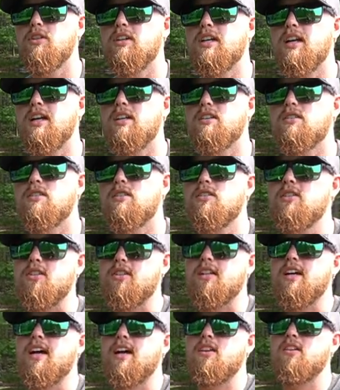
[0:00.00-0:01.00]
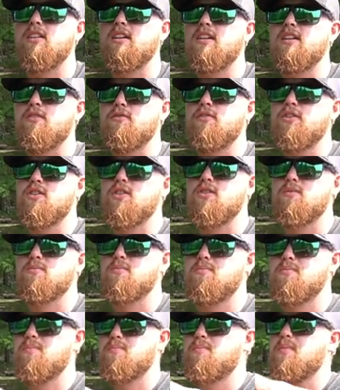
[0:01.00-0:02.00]
you can kind of start to dial in a fish's
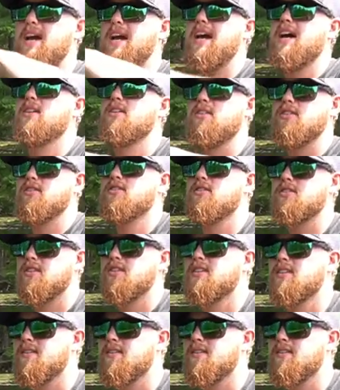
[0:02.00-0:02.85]
patterns,